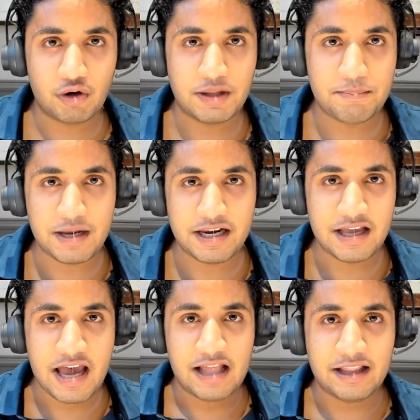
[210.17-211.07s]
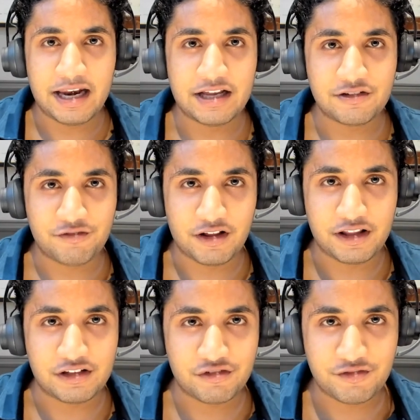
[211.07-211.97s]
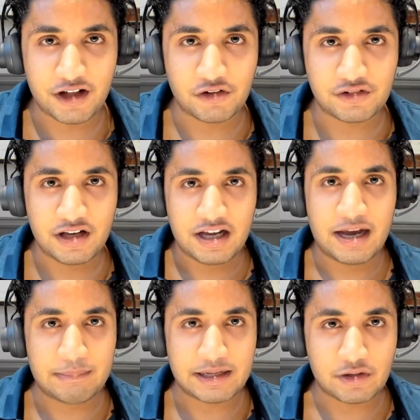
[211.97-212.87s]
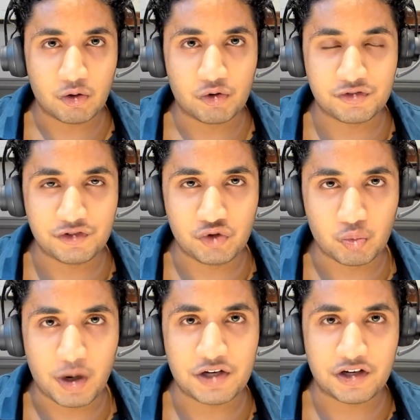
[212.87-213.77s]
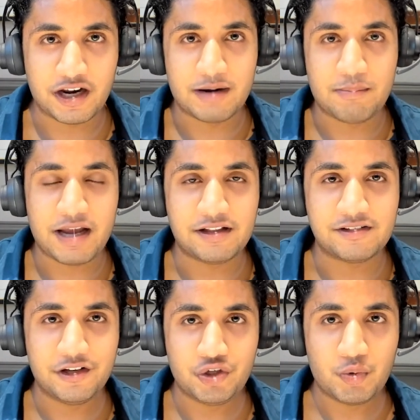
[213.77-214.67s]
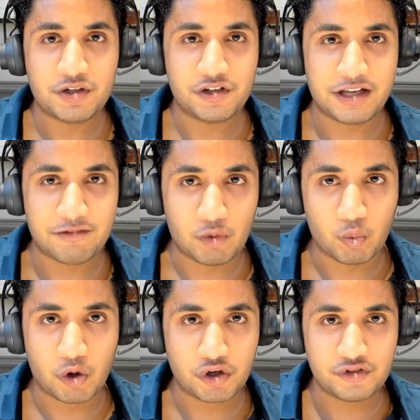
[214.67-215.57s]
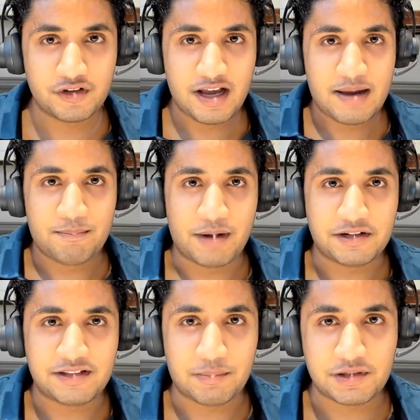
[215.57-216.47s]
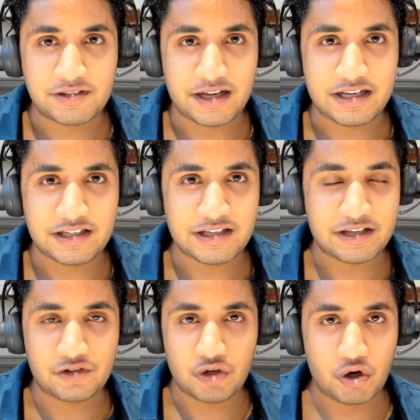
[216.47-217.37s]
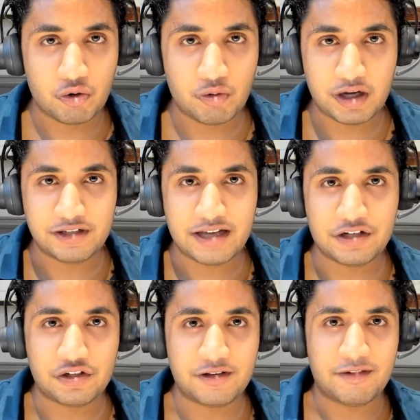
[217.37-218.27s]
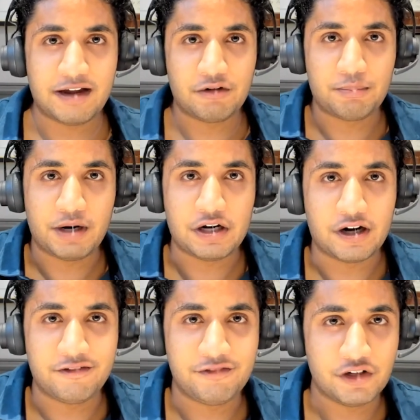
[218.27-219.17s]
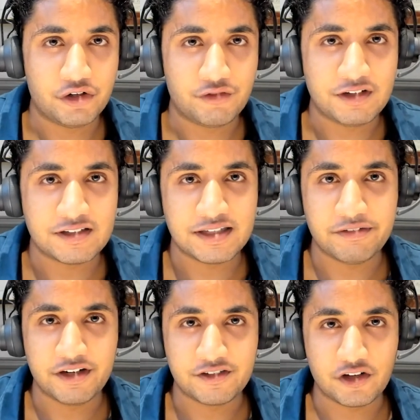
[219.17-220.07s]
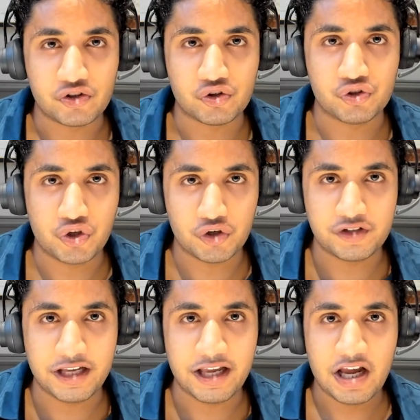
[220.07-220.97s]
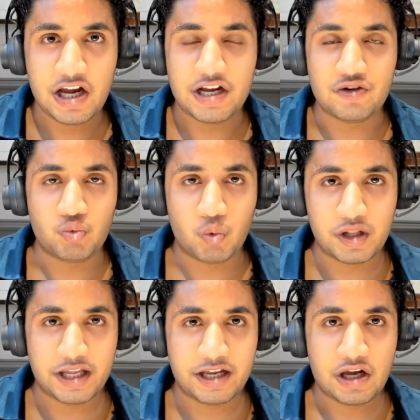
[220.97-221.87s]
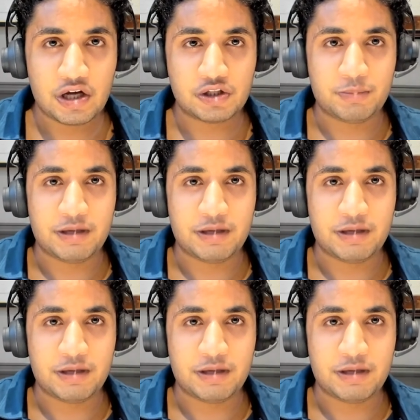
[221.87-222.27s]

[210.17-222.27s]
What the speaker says: Joel Embiid let his feelings felt about the whole situation and made the situation even worse. Ben Simmons said he has no intentions of ever putting on a Philadelphia 76ers jersey. He's willing